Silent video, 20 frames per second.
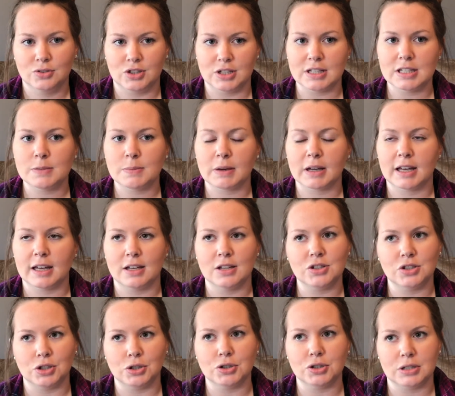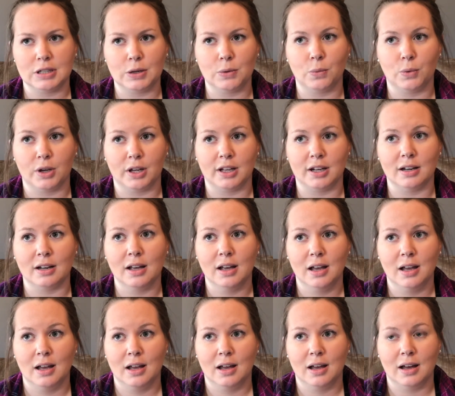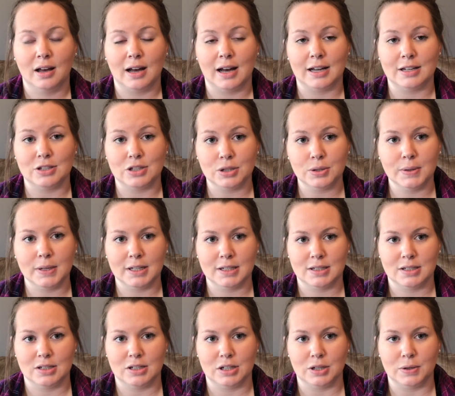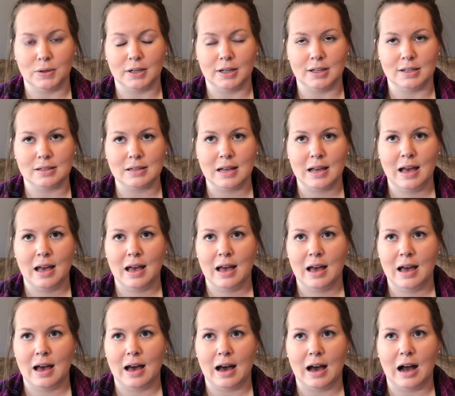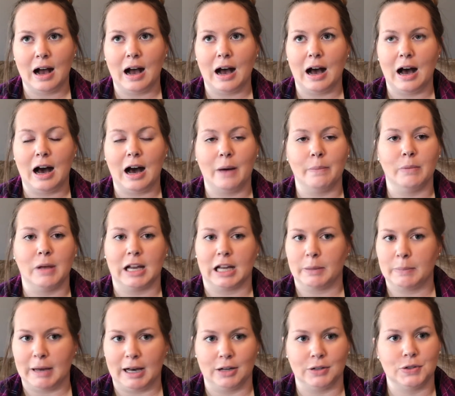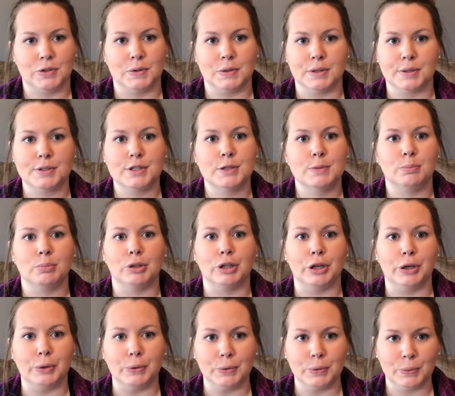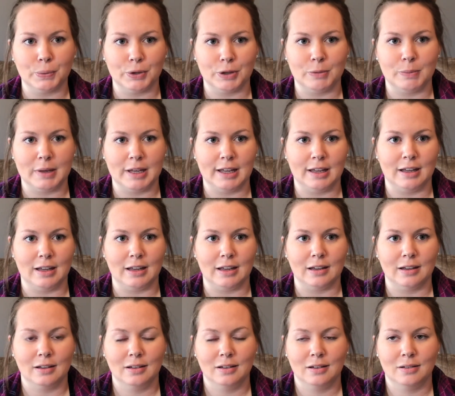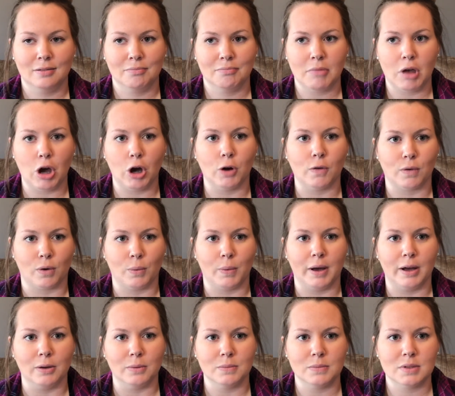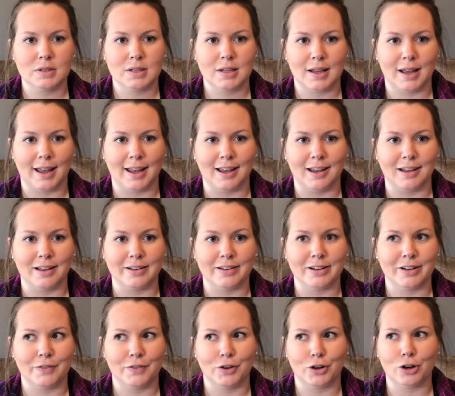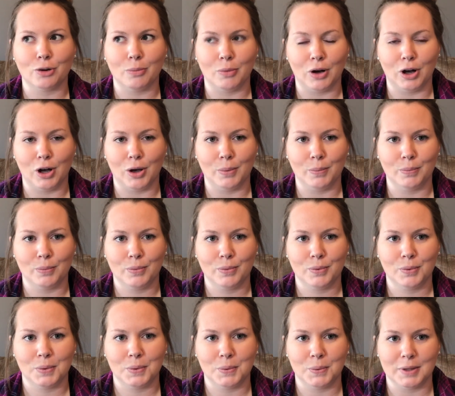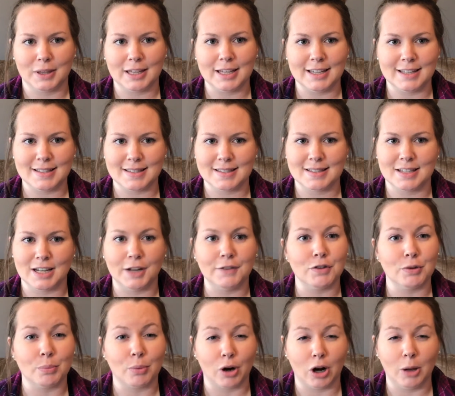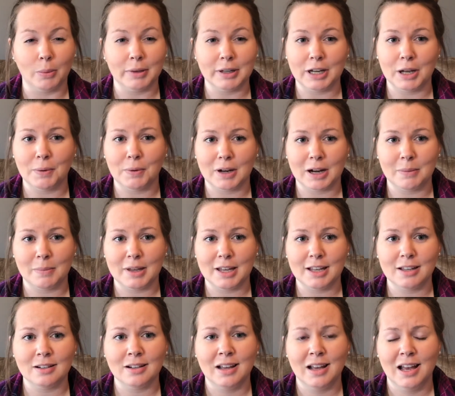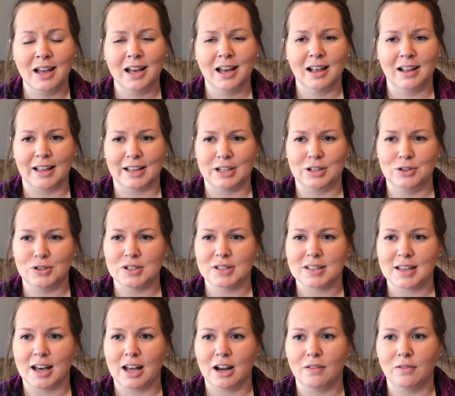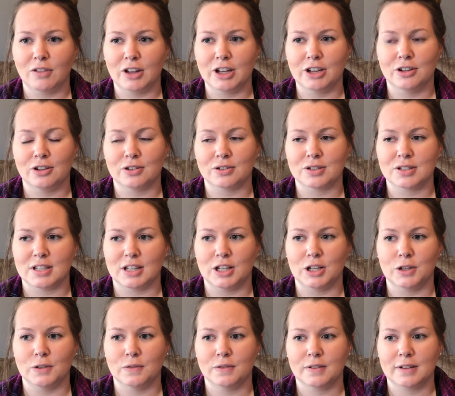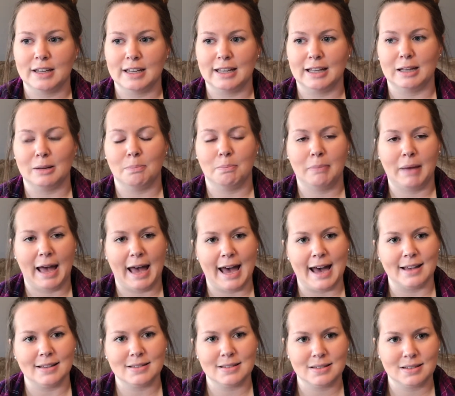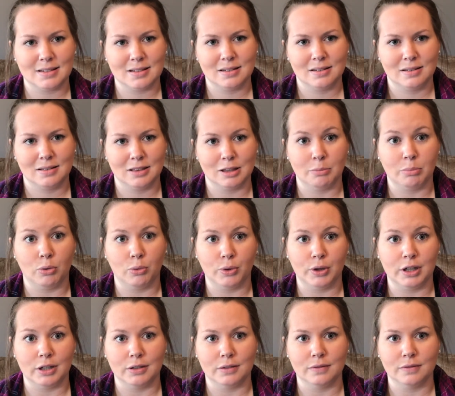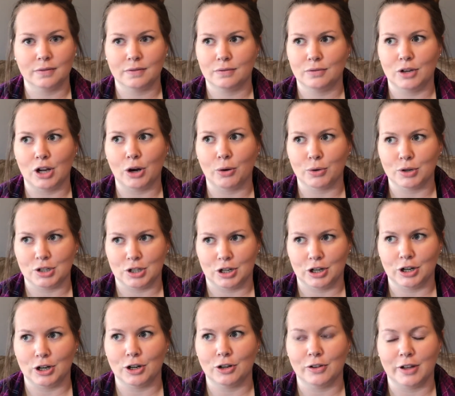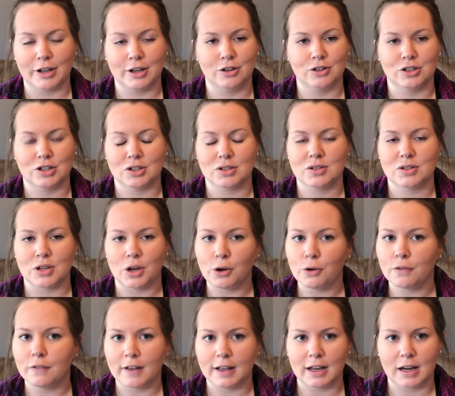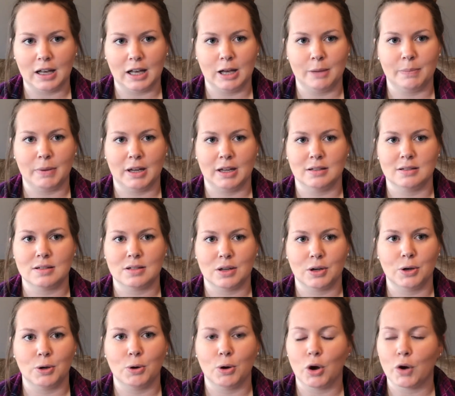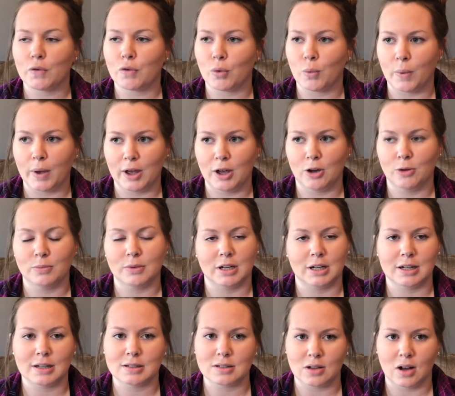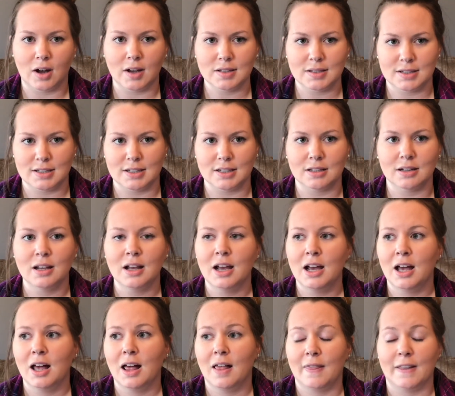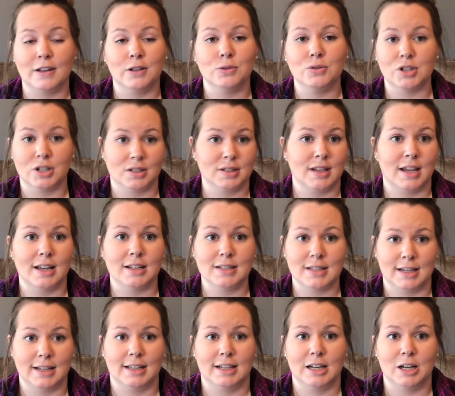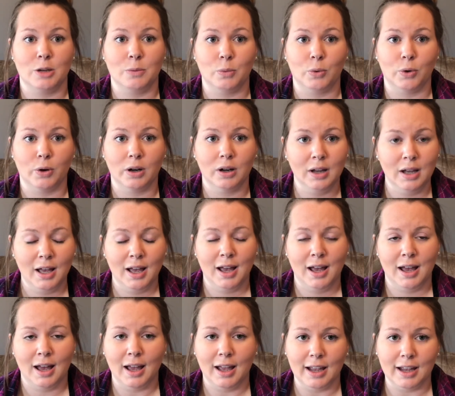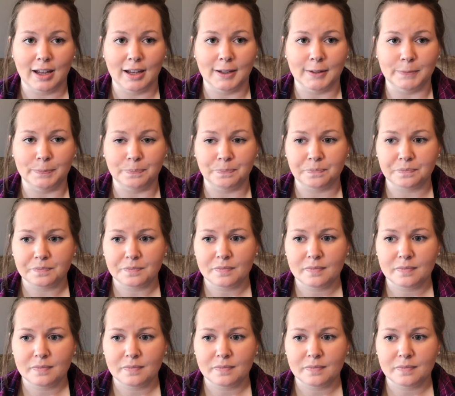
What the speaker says: just because usually when I do get to do it, I'm like about to explode with being overwhelmed. And if you're a mom with kids and stuff, you probably know what I mean. Like, you just kind of let yourself get past the point of no return. Like, you're just so fed up and so overwhelmed and exhausted that you just can't take it anymore. And